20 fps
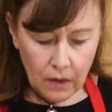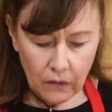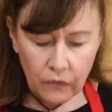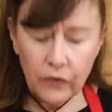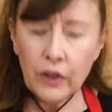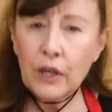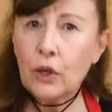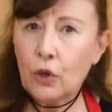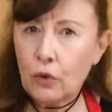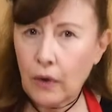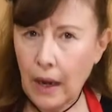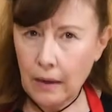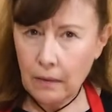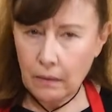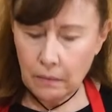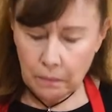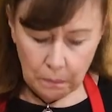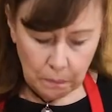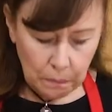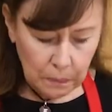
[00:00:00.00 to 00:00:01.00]

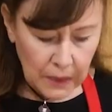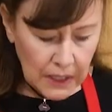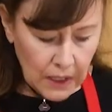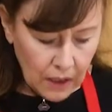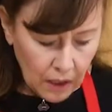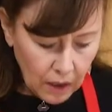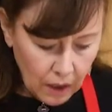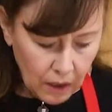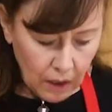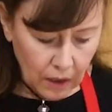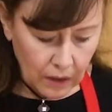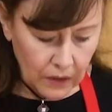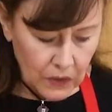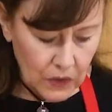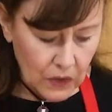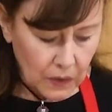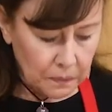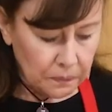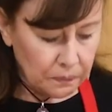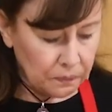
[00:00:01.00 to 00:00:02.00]
vinaigrette,
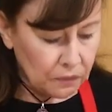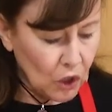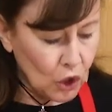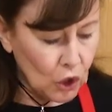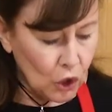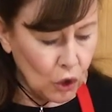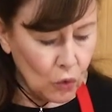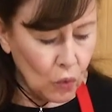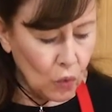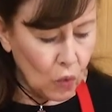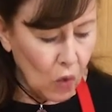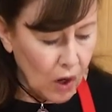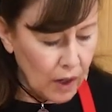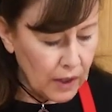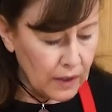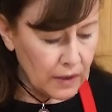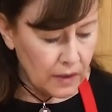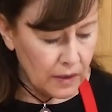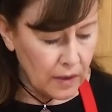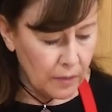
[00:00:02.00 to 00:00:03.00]
because you
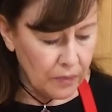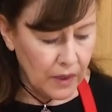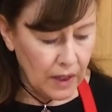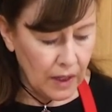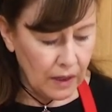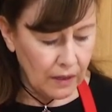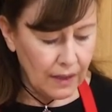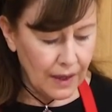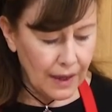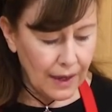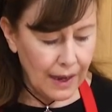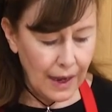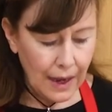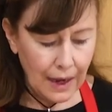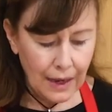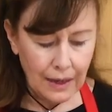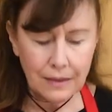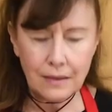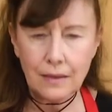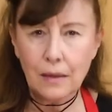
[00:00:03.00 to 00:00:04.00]
want something that
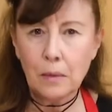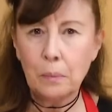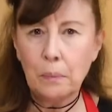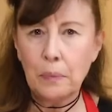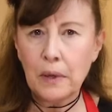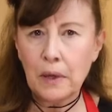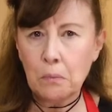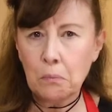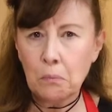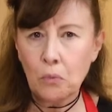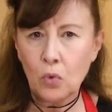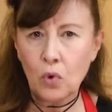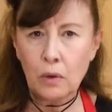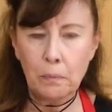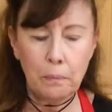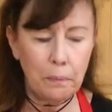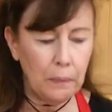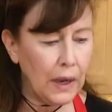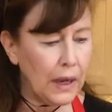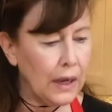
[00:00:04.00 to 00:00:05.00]
has a bit more
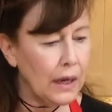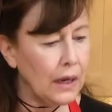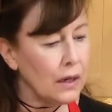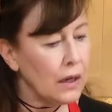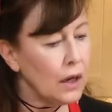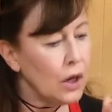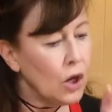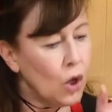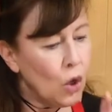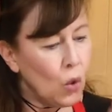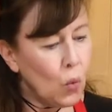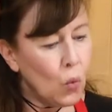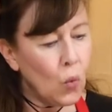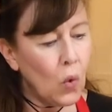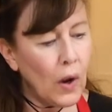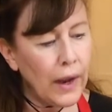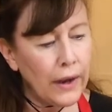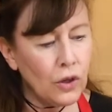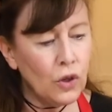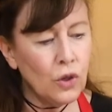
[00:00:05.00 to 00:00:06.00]
bite
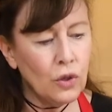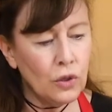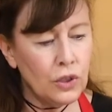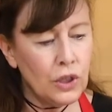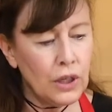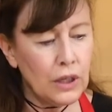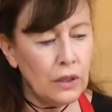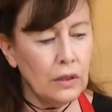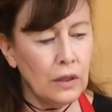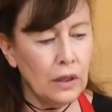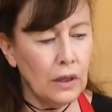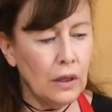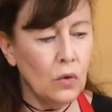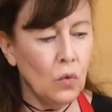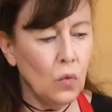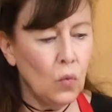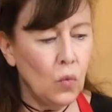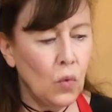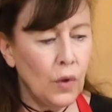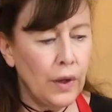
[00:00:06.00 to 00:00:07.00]
when you're
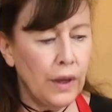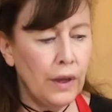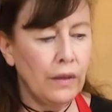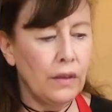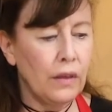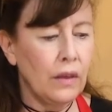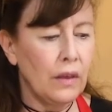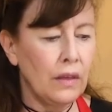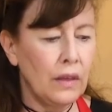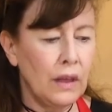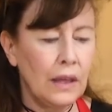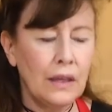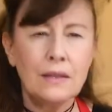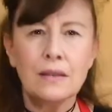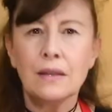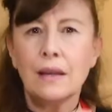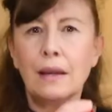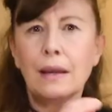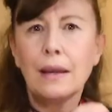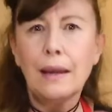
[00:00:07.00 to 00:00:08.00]
dealing with
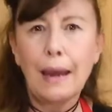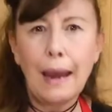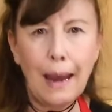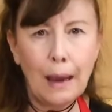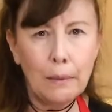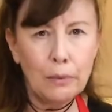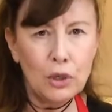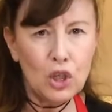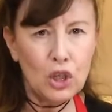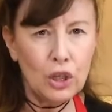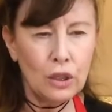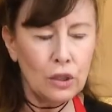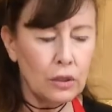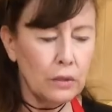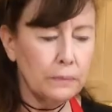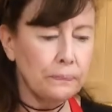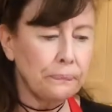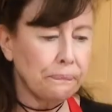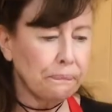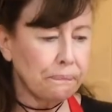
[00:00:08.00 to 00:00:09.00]
things like
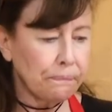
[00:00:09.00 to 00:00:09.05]
cabbages